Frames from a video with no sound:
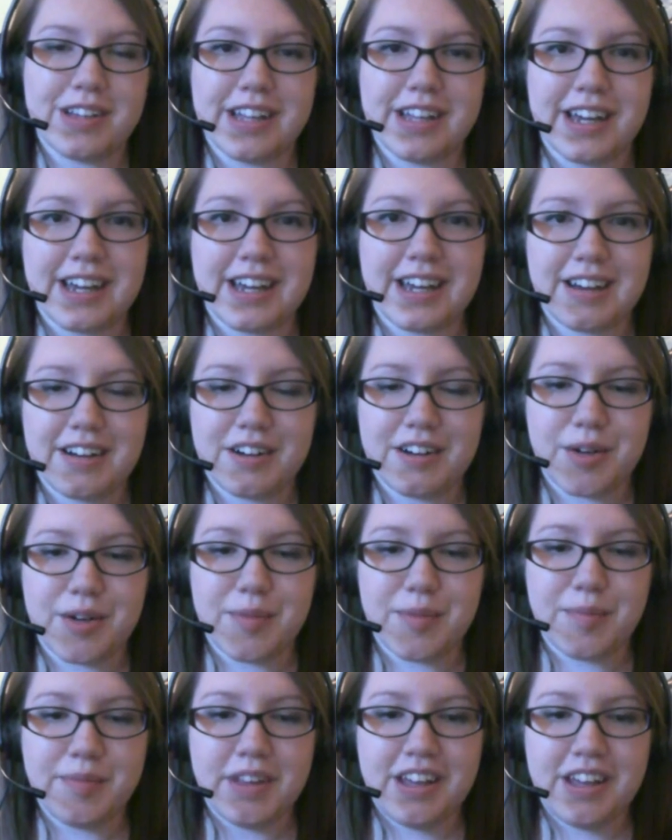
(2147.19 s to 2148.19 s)
Like,
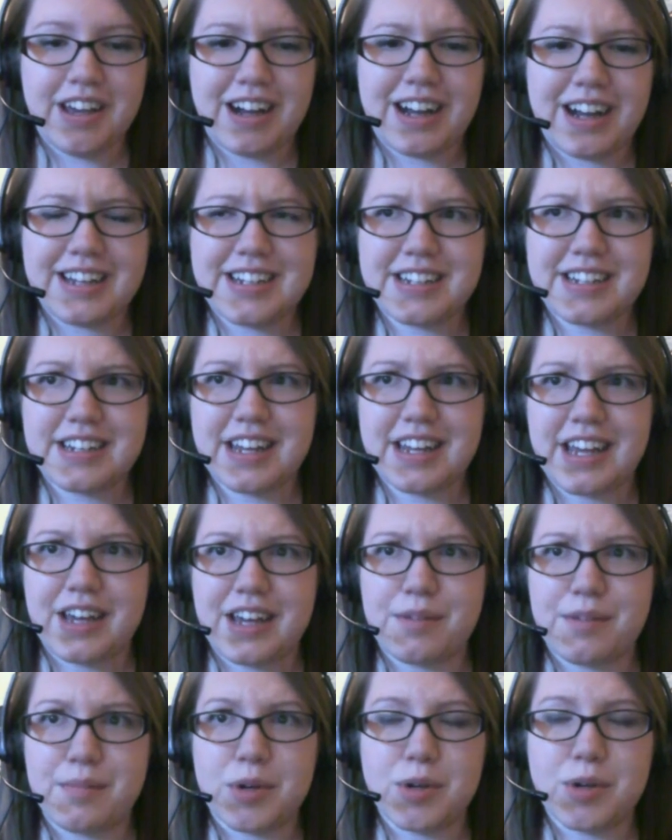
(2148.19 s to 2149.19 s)
I did
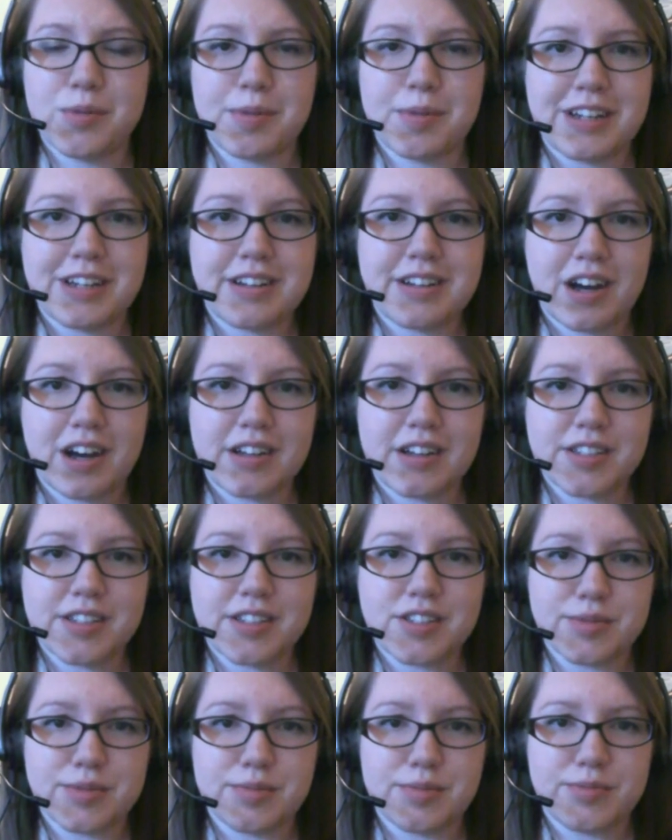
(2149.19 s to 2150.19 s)
a mermaid
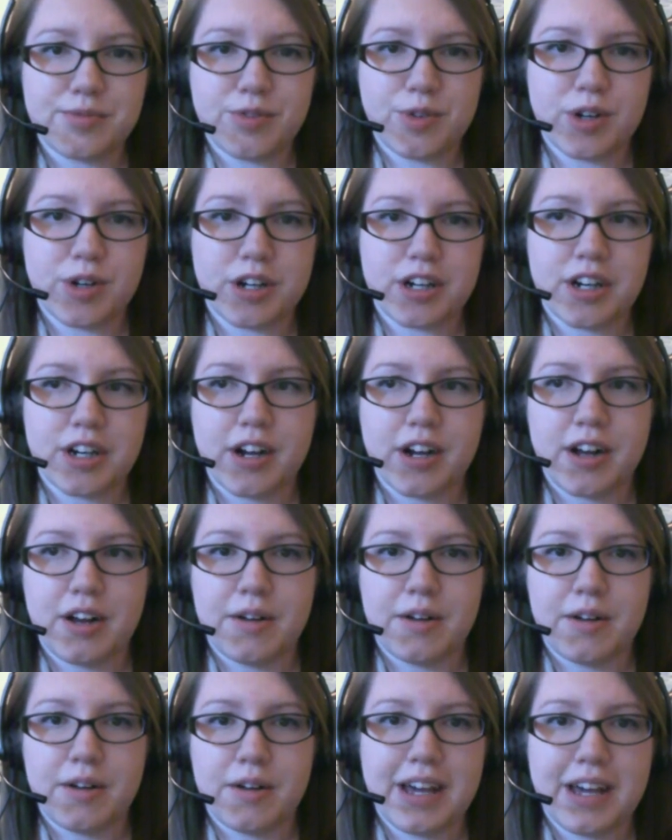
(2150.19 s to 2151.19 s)
costume for
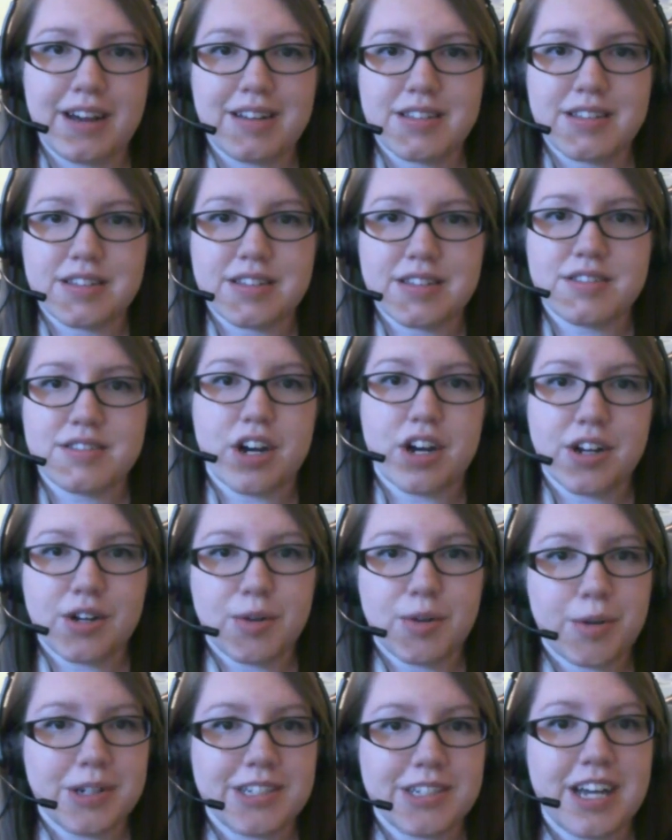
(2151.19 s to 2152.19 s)
my ex's
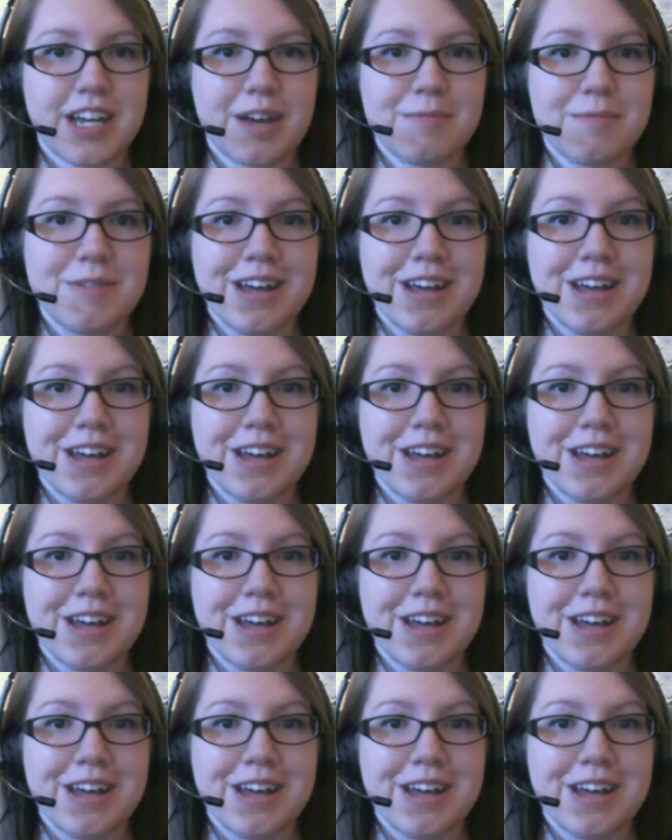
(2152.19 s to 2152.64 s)
daughter one time,